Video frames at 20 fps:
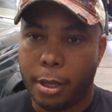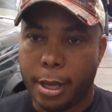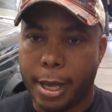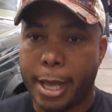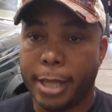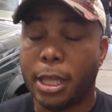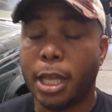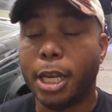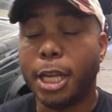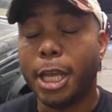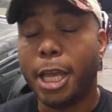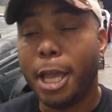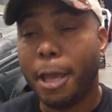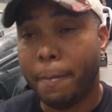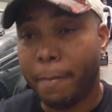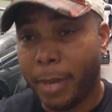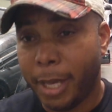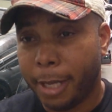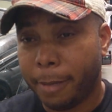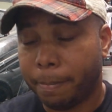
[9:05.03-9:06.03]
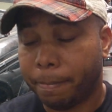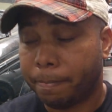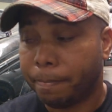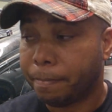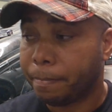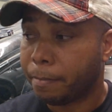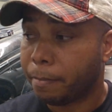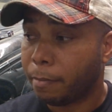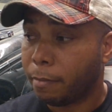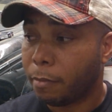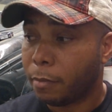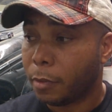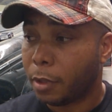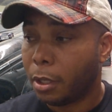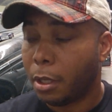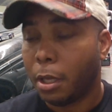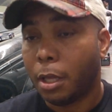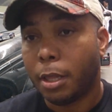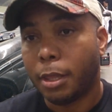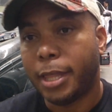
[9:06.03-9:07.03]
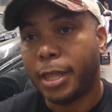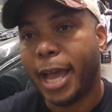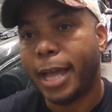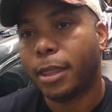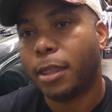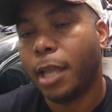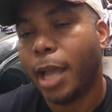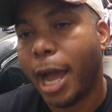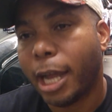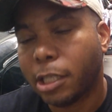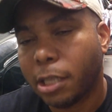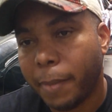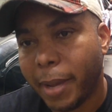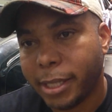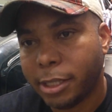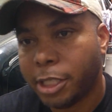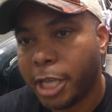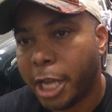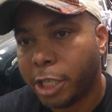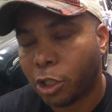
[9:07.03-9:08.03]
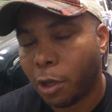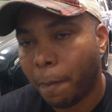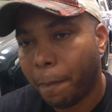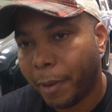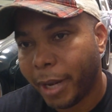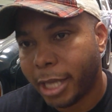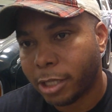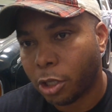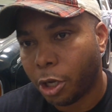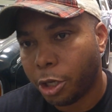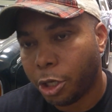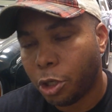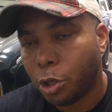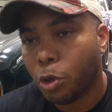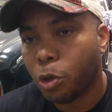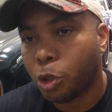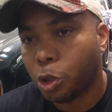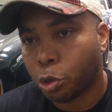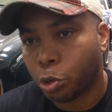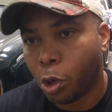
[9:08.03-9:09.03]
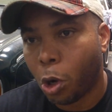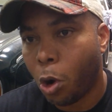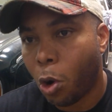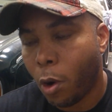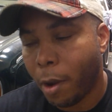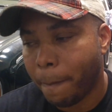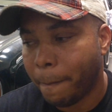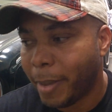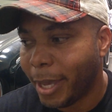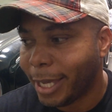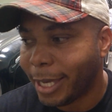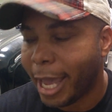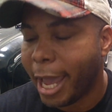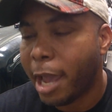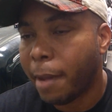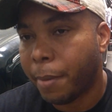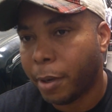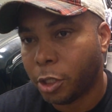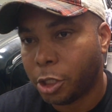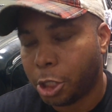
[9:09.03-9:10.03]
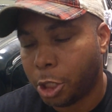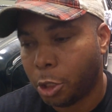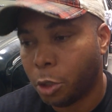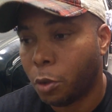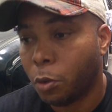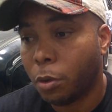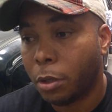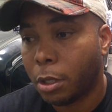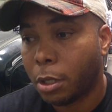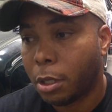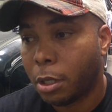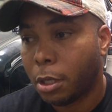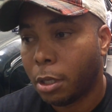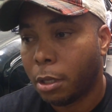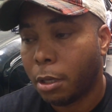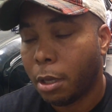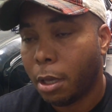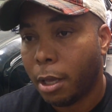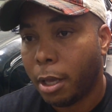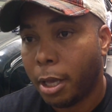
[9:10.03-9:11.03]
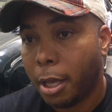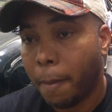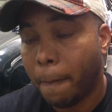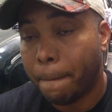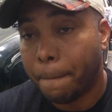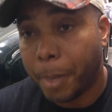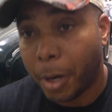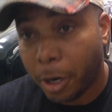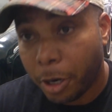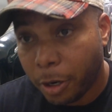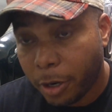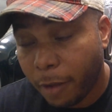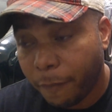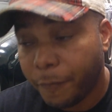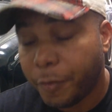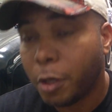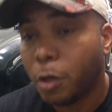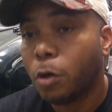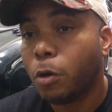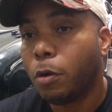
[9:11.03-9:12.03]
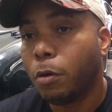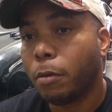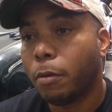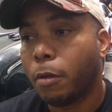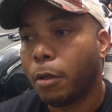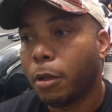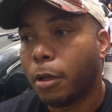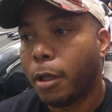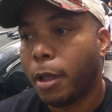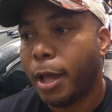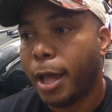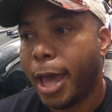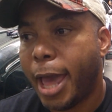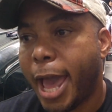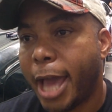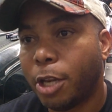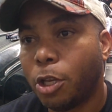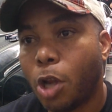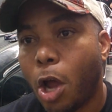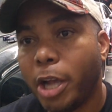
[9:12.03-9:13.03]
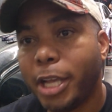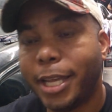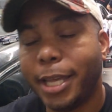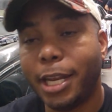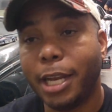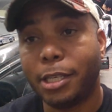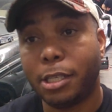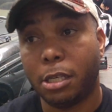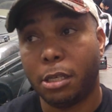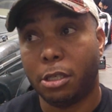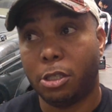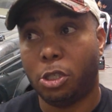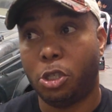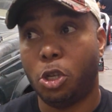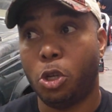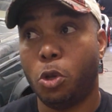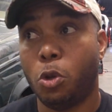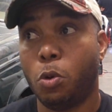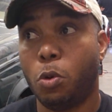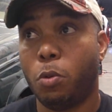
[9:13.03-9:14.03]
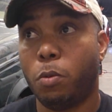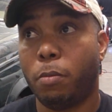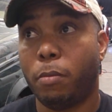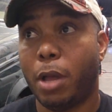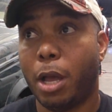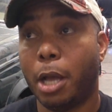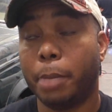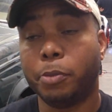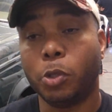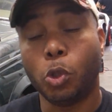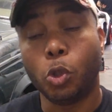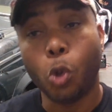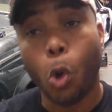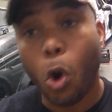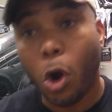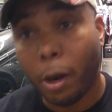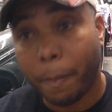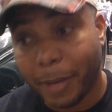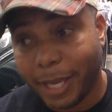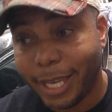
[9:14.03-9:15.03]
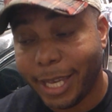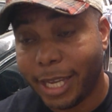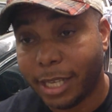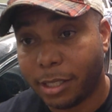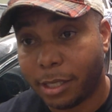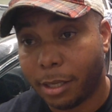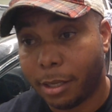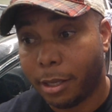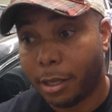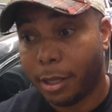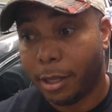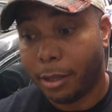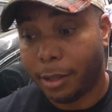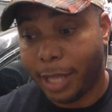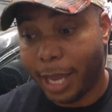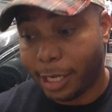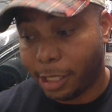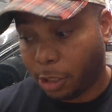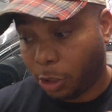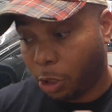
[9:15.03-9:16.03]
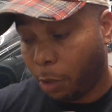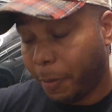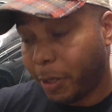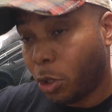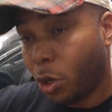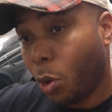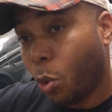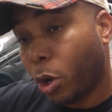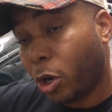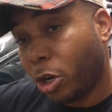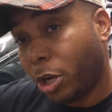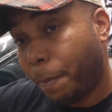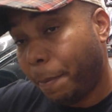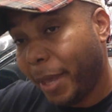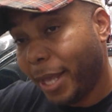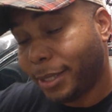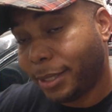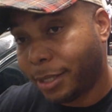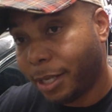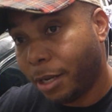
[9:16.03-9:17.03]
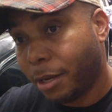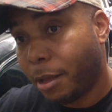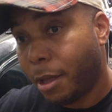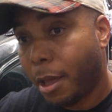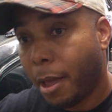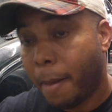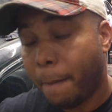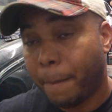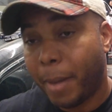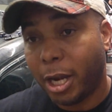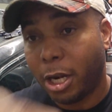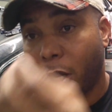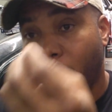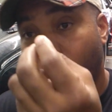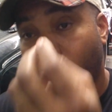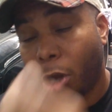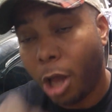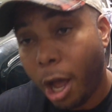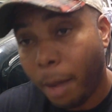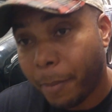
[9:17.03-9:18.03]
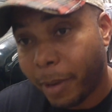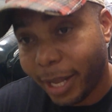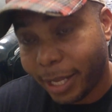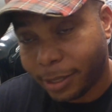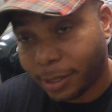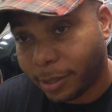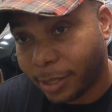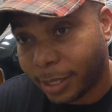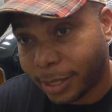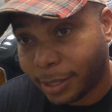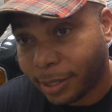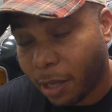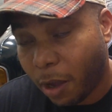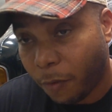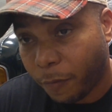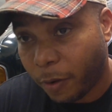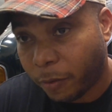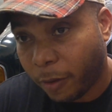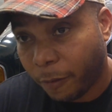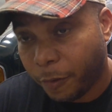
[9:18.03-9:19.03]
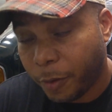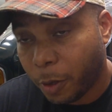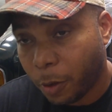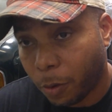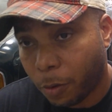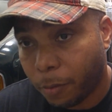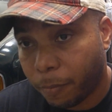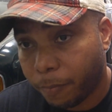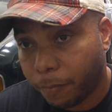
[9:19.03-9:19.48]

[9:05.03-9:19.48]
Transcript: And then it hit me that the atomization plays a huge role in being able to burn a fuel and not get it to absorb heat that should be doing work on the piston by the globules itself of the fuel.